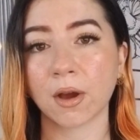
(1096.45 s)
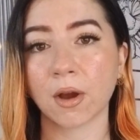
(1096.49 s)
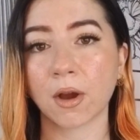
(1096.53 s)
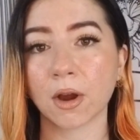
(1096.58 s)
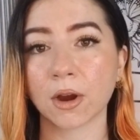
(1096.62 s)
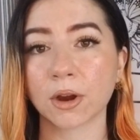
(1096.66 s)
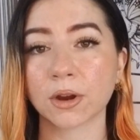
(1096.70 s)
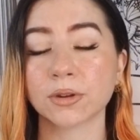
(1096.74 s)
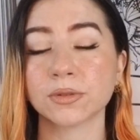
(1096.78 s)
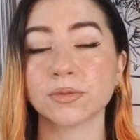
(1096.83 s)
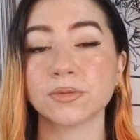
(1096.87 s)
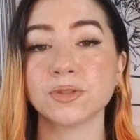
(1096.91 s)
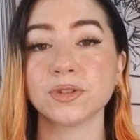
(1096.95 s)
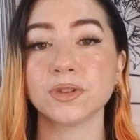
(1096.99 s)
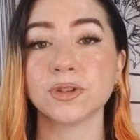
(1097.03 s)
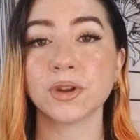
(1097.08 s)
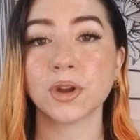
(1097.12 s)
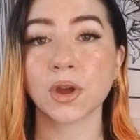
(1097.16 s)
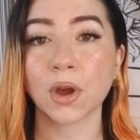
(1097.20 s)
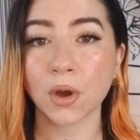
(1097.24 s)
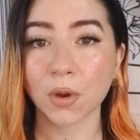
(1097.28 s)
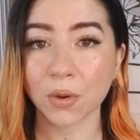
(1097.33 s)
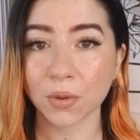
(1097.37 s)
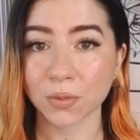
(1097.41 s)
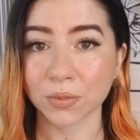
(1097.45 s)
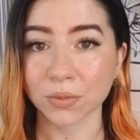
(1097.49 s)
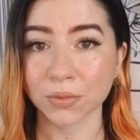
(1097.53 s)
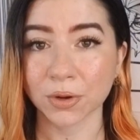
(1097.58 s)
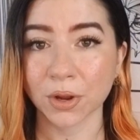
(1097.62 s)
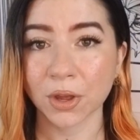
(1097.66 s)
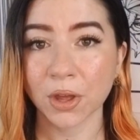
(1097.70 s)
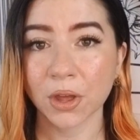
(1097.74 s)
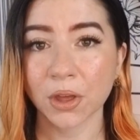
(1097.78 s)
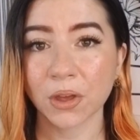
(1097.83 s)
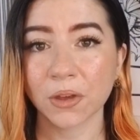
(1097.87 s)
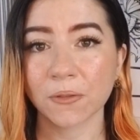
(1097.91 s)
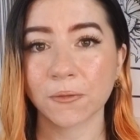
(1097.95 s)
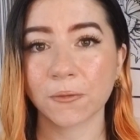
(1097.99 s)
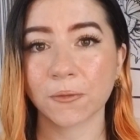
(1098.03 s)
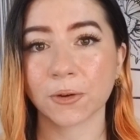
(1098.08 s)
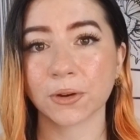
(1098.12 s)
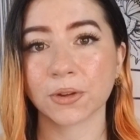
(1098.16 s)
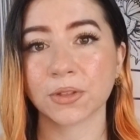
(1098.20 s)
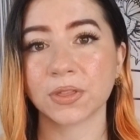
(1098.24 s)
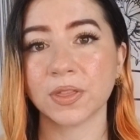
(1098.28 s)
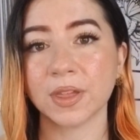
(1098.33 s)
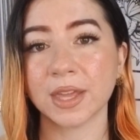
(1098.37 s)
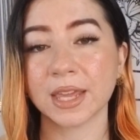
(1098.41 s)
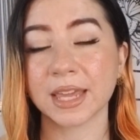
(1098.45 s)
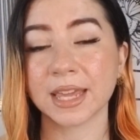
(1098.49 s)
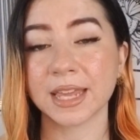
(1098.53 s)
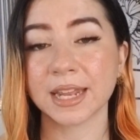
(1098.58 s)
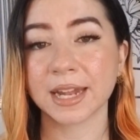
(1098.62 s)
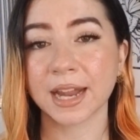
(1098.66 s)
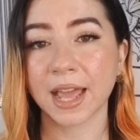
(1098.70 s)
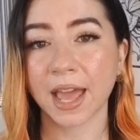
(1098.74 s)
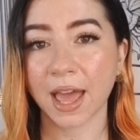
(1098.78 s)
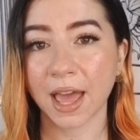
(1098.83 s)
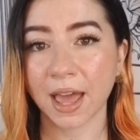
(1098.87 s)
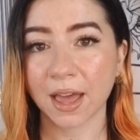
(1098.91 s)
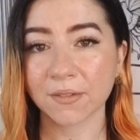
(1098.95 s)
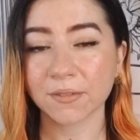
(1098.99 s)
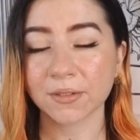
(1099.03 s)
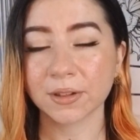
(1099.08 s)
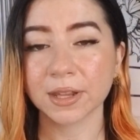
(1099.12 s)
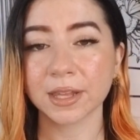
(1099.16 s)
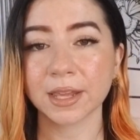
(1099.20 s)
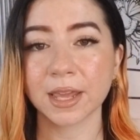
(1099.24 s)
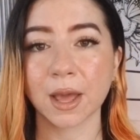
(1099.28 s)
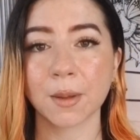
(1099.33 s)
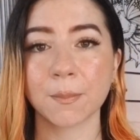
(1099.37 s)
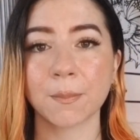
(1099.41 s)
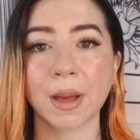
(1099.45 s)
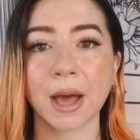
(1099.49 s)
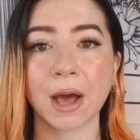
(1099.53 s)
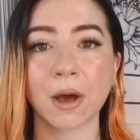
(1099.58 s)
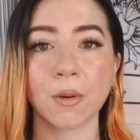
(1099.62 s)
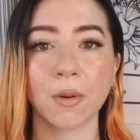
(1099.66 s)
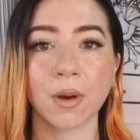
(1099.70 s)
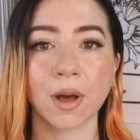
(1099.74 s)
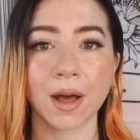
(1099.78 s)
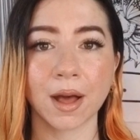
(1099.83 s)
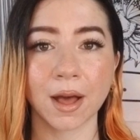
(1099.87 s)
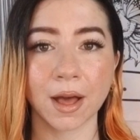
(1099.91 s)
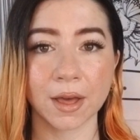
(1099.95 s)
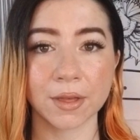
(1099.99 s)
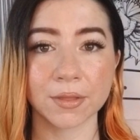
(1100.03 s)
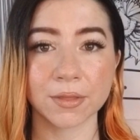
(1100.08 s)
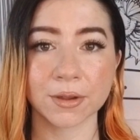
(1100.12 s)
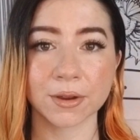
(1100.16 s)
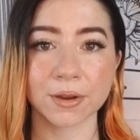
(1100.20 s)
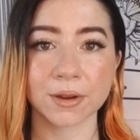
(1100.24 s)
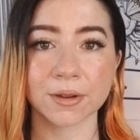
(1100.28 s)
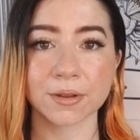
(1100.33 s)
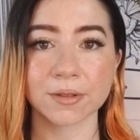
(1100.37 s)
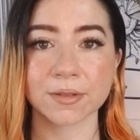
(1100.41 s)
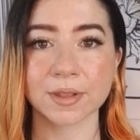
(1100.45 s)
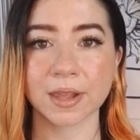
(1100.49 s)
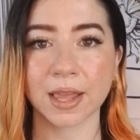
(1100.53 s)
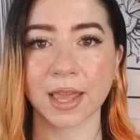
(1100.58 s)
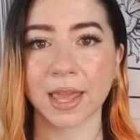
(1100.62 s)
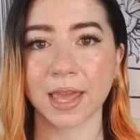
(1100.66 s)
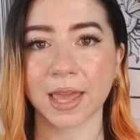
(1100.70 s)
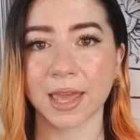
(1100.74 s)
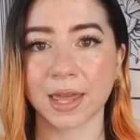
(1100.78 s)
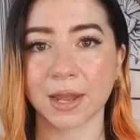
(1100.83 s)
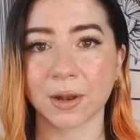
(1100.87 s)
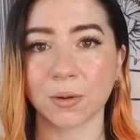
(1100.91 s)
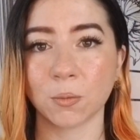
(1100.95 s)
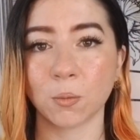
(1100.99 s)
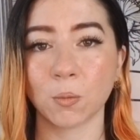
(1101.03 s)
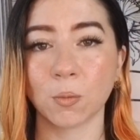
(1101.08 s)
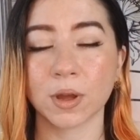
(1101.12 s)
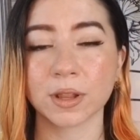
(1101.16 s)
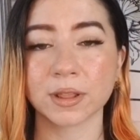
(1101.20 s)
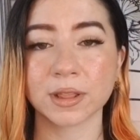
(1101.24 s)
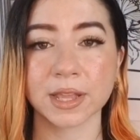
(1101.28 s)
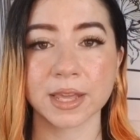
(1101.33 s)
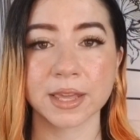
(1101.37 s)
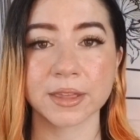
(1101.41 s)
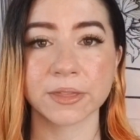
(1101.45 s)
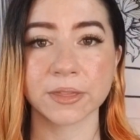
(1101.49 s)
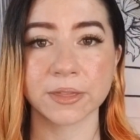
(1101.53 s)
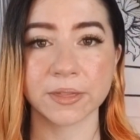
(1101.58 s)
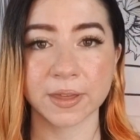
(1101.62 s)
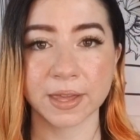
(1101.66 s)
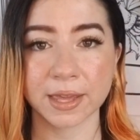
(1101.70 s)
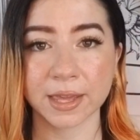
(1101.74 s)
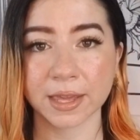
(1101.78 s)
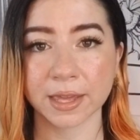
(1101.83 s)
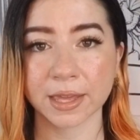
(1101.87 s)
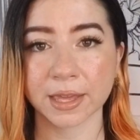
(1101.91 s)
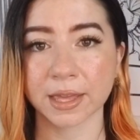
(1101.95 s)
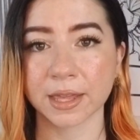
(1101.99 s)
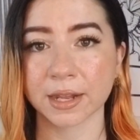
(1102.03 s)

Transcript: are known for thinking heavily about others and what they think,